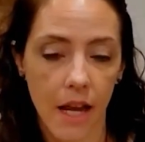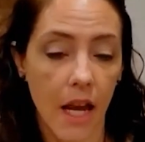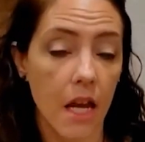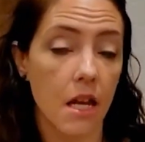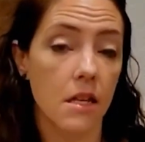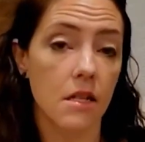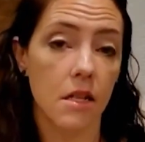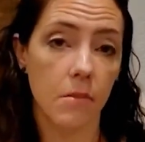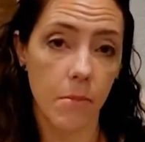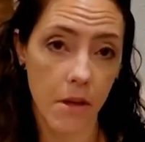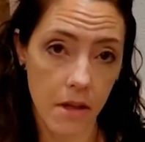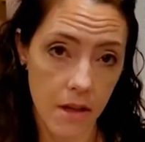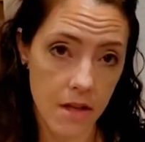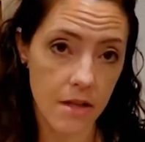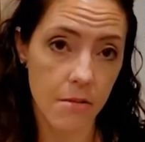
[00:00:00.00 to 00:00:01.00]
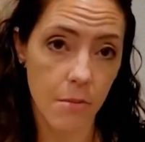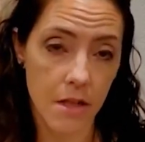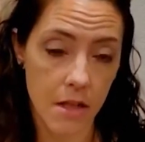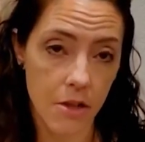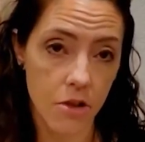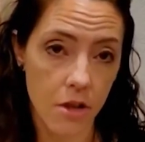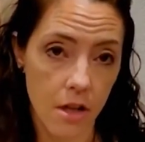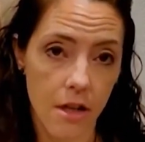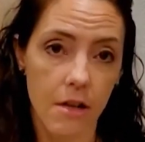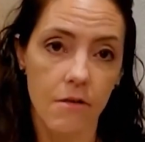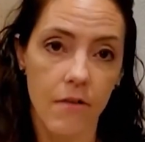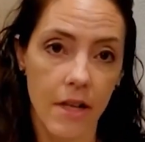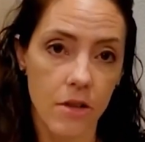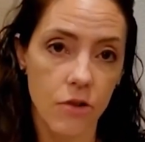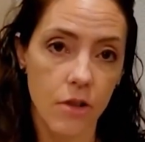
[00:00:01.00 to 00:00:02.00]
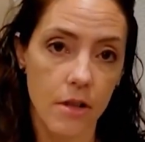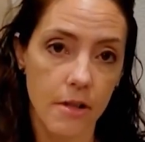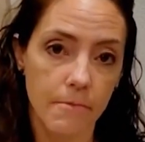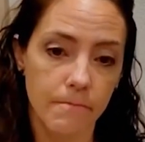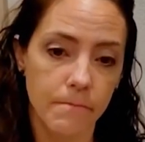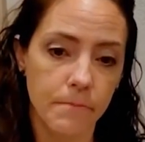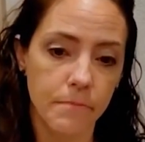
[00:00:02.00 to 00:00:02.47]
and typically some additional intervention.